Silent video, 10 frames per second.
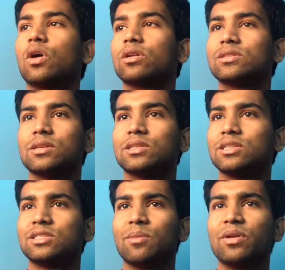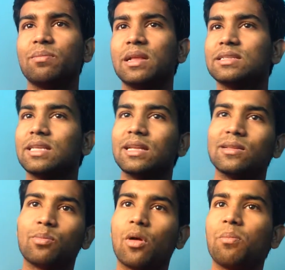your system replaced
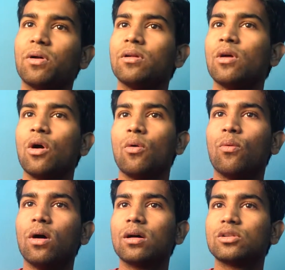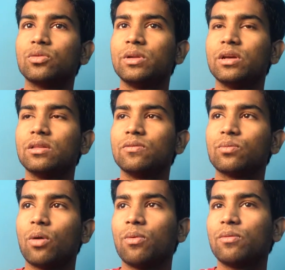there is a proper work to be
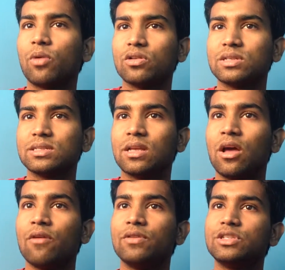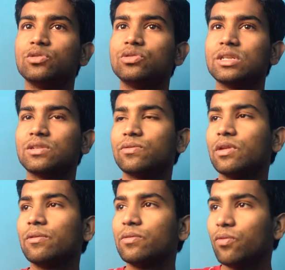done proper process which you
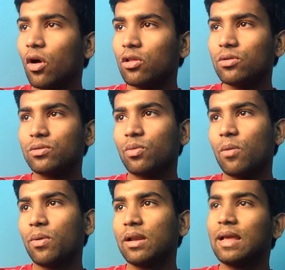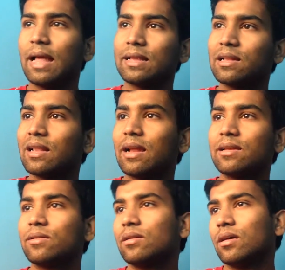just will follow properly and it will
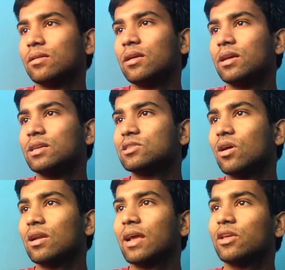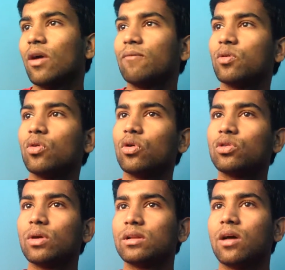get done it's not like you have to
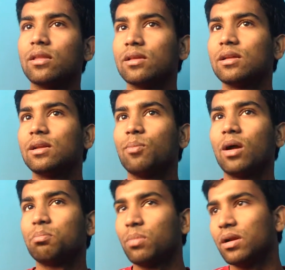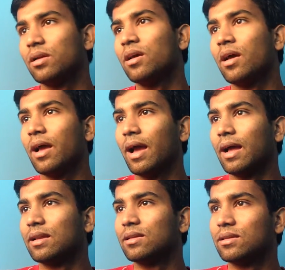go to another department
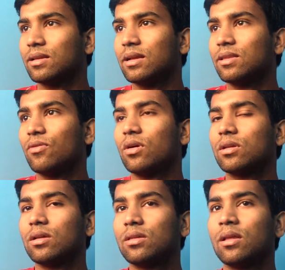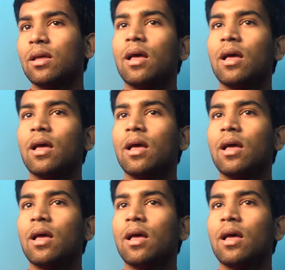and get the work done